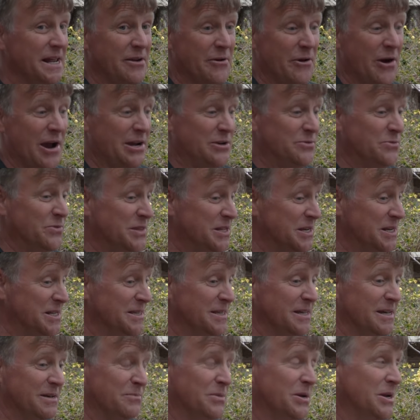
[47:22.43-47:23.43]
interact with
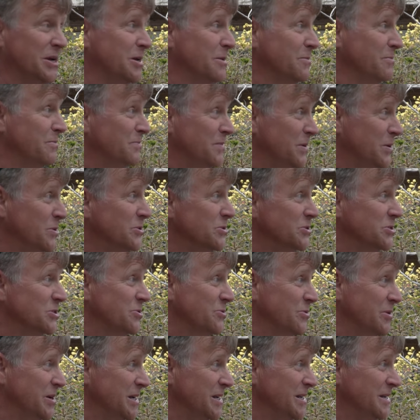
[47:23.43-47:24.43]
anything but a computer
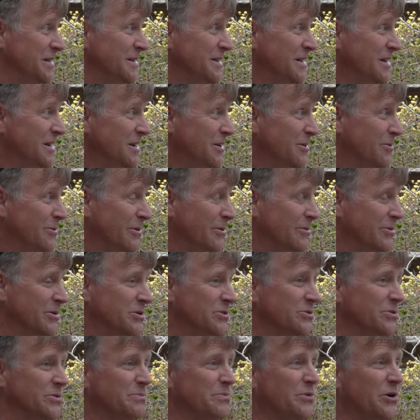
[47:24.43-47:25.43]
screen when we
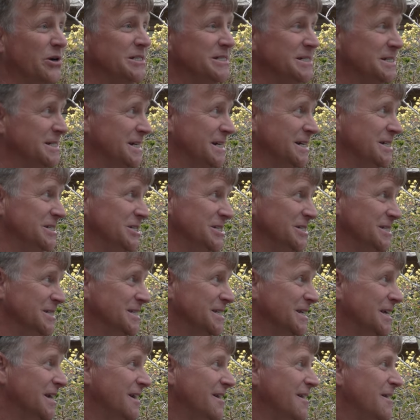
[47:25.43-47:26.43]
were doing presentations.